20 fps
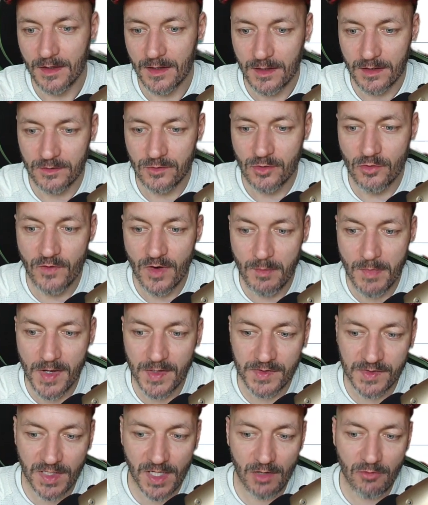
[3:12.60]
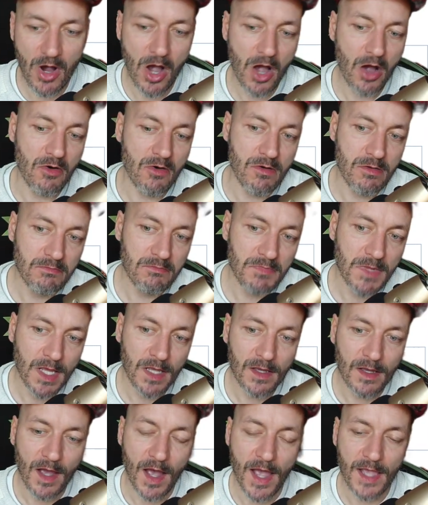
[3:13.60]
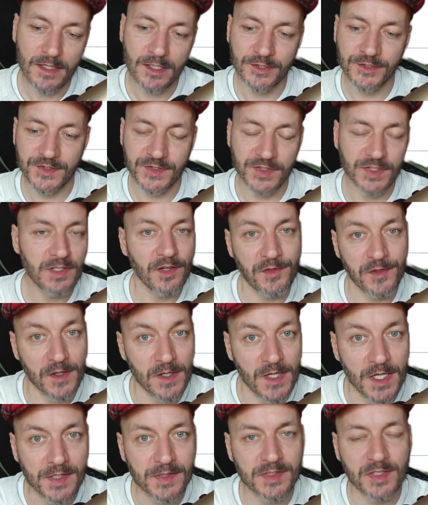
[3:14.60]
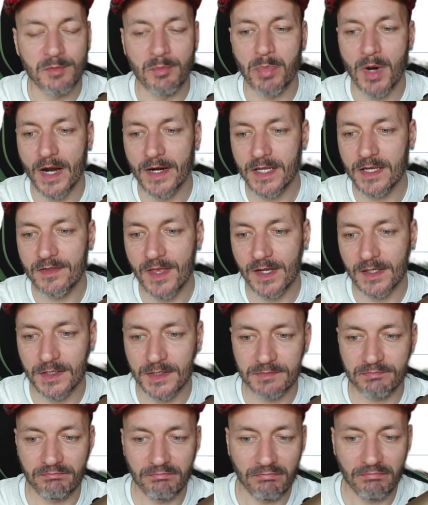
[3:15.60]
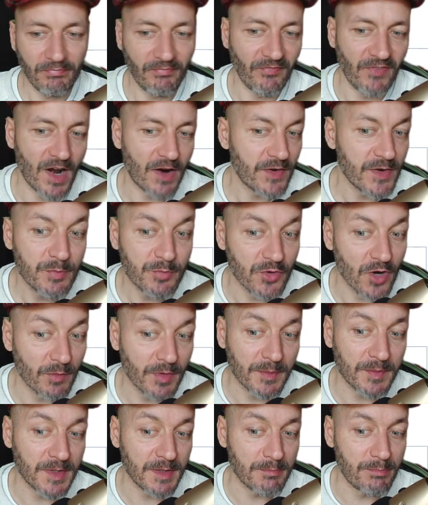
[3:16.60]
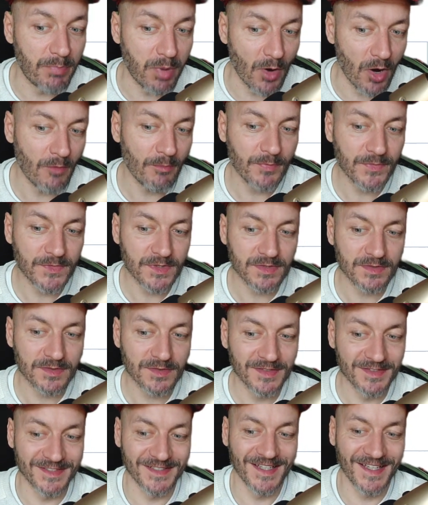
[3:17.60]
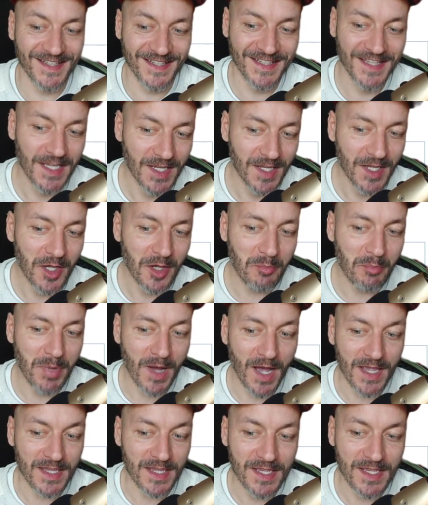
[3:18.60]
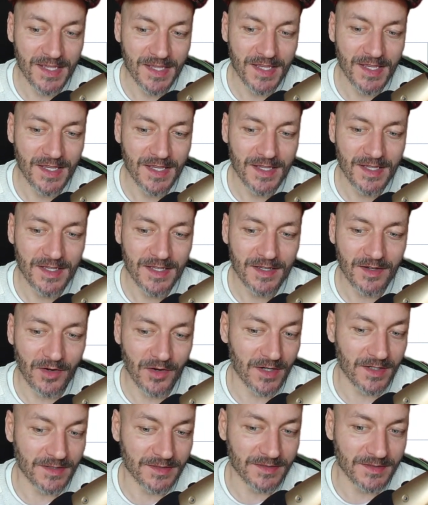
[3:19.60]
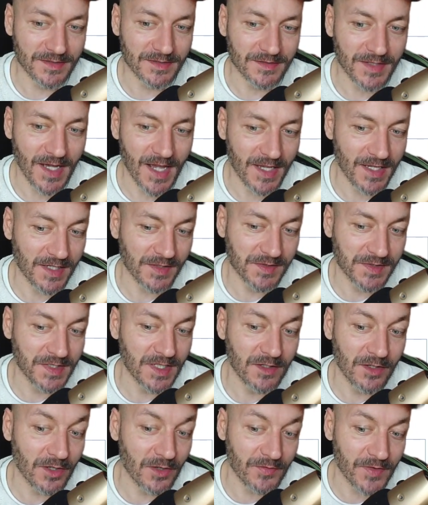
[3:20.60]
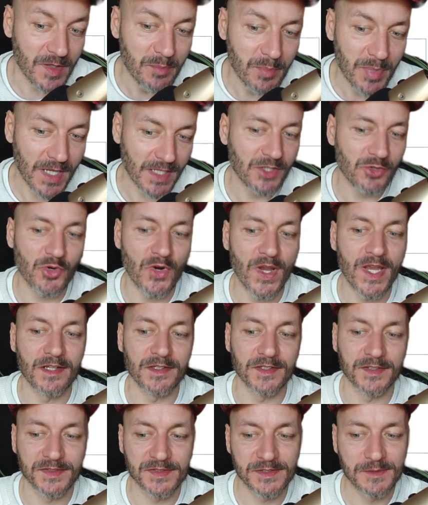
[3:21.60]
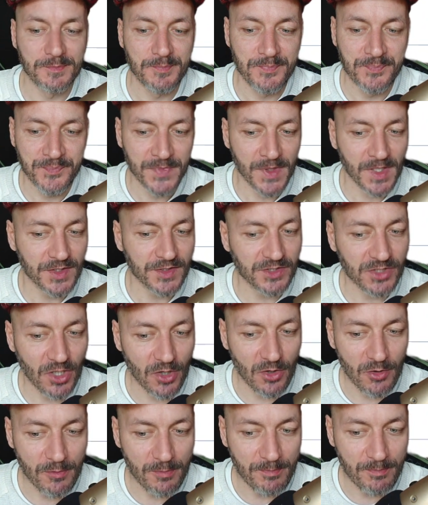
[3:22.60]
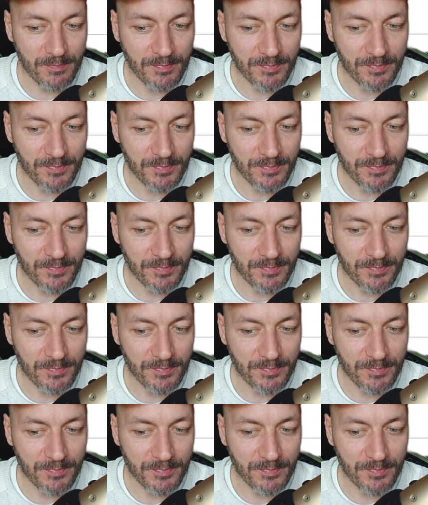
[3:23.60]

you may say, wow, I can see a celestial body that is very probably bombed by, or I can see a lot of impact craters. So